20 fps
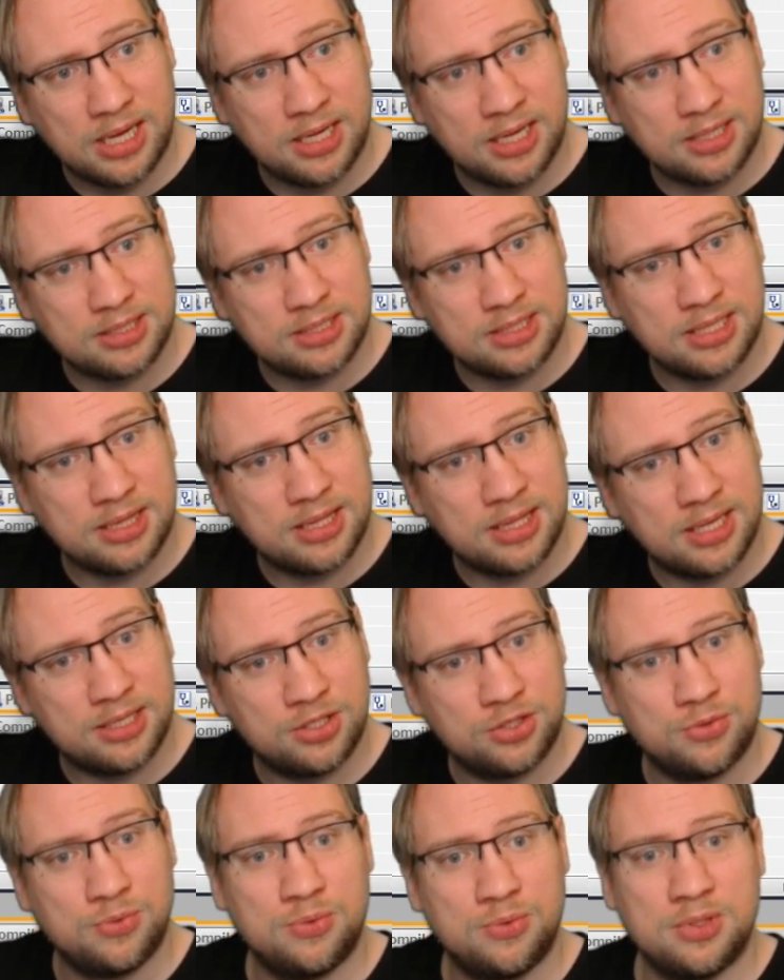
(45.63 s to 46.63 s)
set that
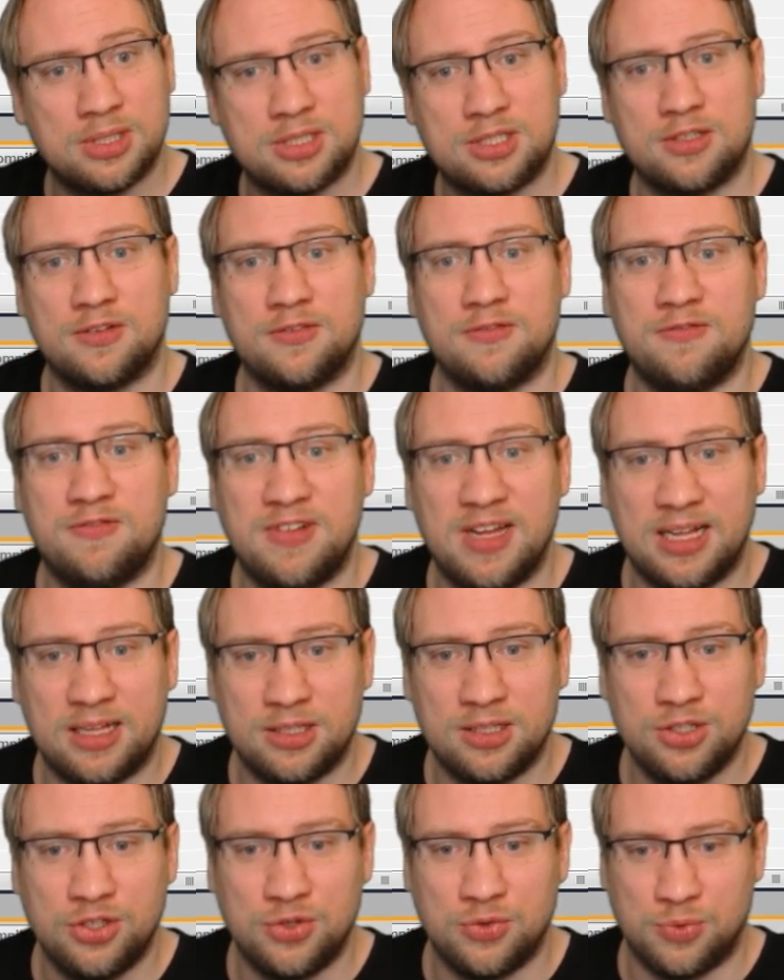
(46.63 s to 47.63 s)
to this
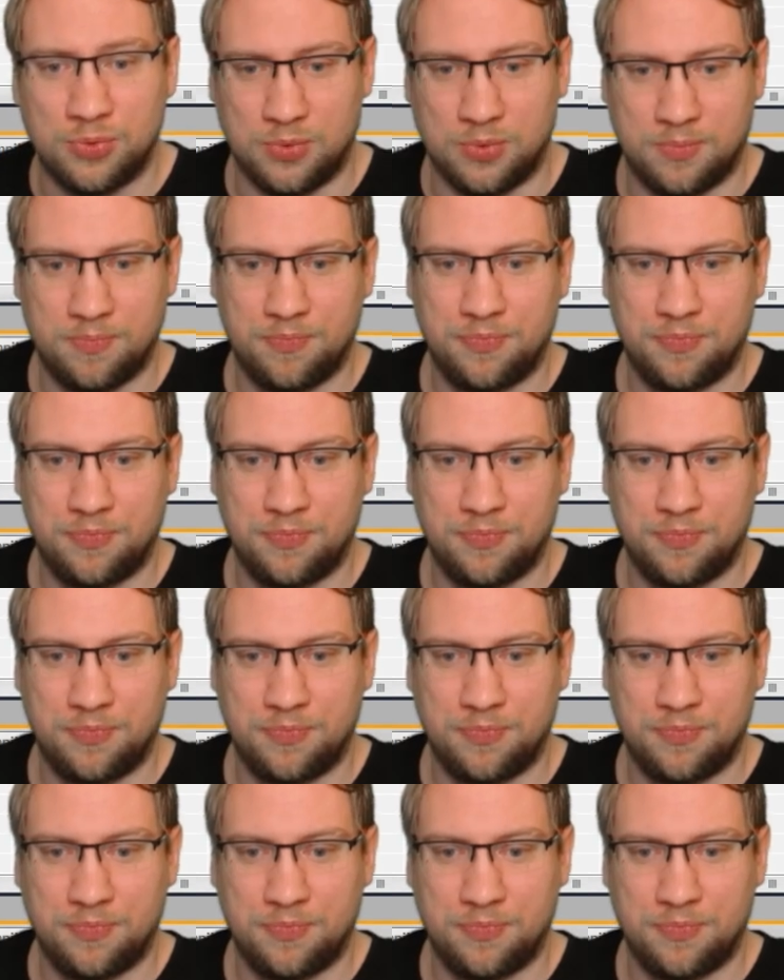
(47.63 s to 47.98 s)
value,